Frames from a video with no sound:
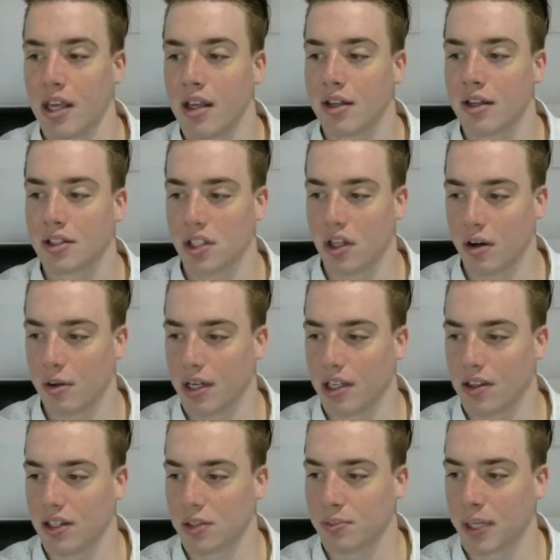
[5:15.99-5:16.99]
So in
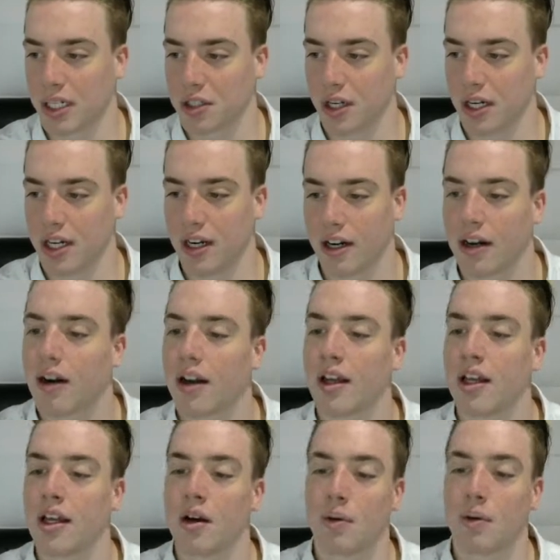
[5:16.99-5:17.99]
this picture here,
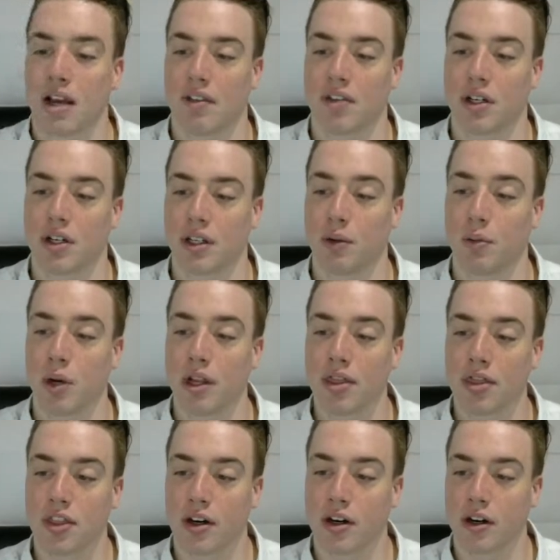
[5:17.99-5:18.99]
we have nearly
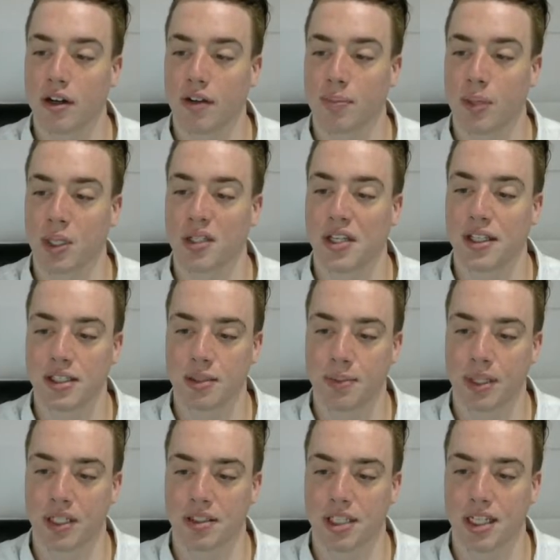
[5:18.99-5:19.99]
1/3 of
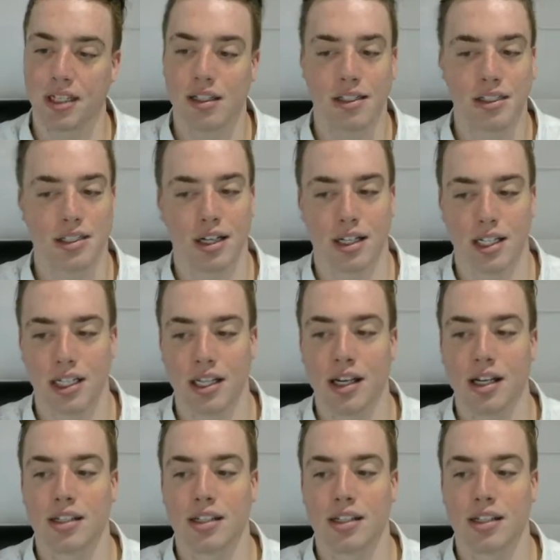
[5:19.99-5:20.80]
participants in a study